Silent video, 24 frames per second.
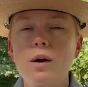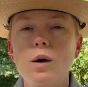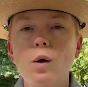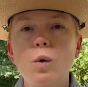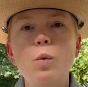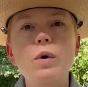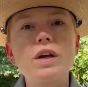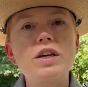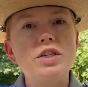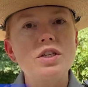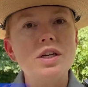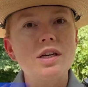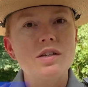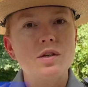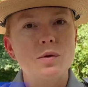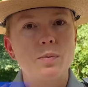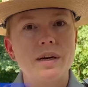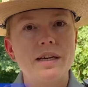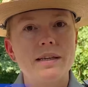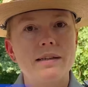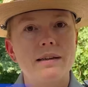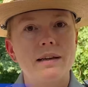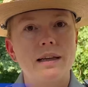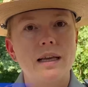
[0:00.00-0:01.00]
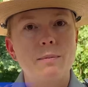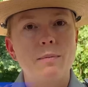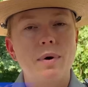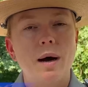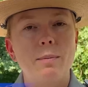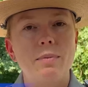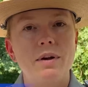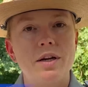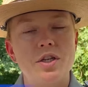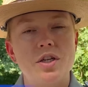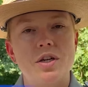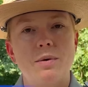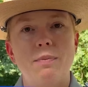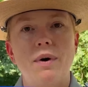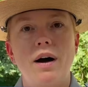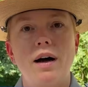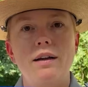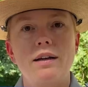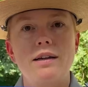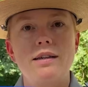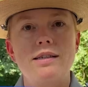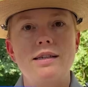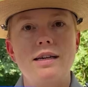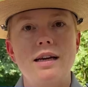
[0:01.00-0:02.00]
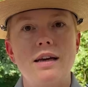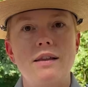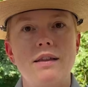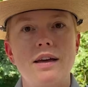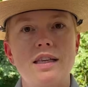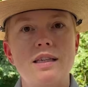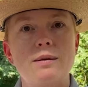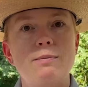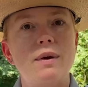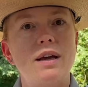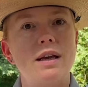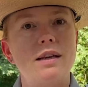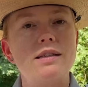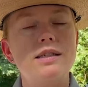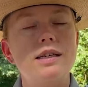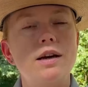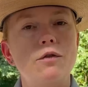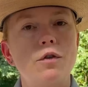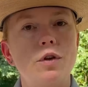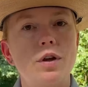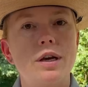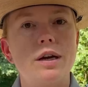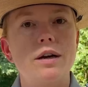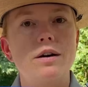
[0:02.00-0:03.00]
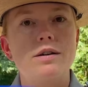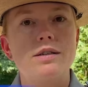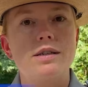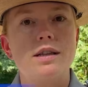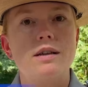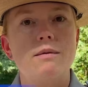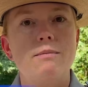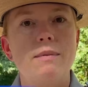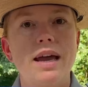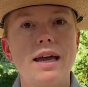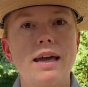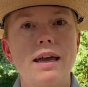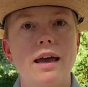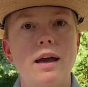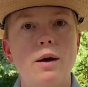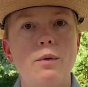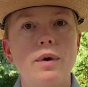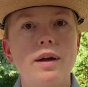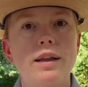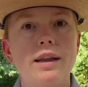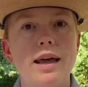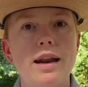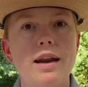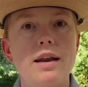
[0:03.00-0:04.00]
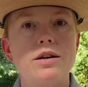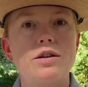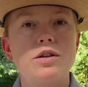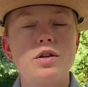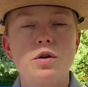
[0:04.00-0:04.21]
We just recently published a policy that's been several years in the making related